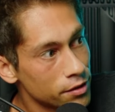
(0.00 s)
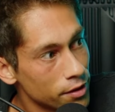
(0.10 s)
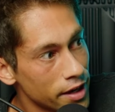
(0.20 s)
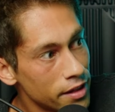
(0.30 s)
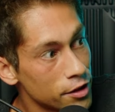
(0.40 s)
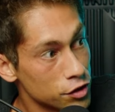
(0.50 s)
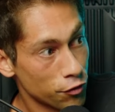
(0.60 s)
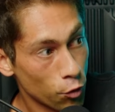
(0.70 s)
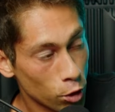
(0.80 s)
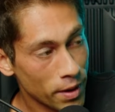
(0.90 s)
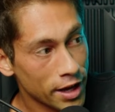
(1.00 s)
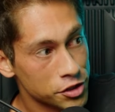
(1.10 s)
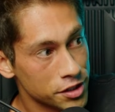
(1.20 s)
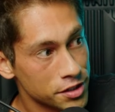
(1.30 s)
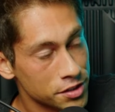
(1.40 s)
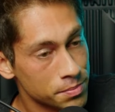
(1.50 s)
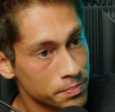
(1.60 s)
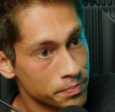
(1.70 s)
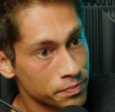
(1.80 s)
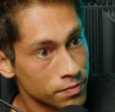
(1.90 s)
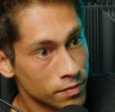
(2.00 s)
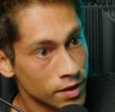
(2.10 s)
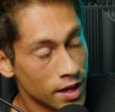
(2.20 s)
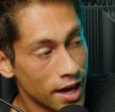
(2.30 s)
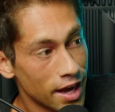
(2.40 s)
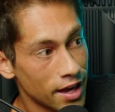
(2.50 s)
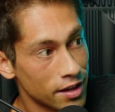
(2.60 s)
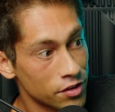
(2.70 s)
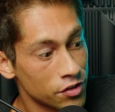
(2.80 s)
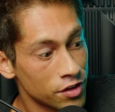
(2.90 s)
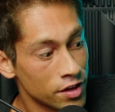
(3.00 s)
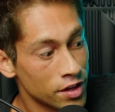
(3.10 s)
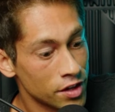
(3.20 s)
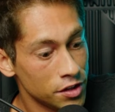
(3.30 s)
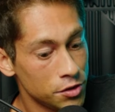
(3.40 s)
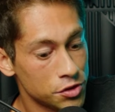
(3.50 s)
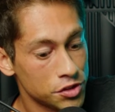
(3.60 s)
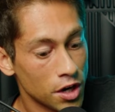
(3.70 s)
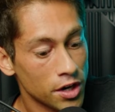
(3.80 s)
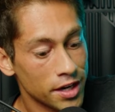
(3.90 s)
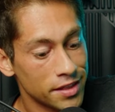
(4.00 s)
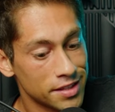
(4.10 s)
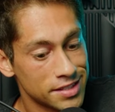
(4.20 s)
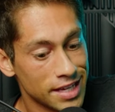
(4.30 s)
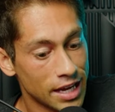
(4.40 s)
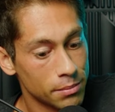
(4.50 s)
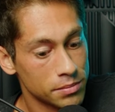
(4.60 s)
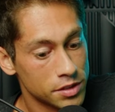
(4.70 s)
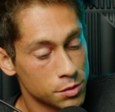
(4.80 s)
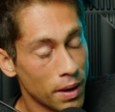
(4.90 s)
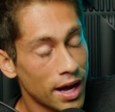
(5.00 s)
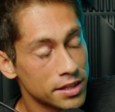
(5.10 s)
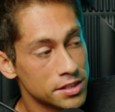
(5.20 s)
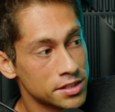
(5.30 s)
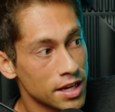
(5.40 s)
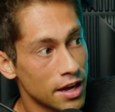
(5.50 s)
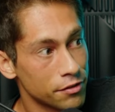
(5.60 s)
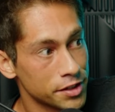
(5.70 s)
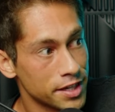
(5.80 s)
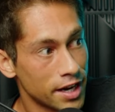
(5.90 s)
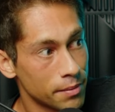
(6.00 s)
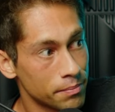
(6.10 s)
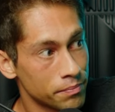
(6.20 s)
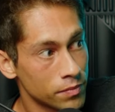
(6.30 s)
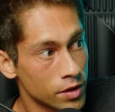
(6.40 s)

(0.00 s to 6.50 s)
right? There's 4 matches, and you start in the same spots every time.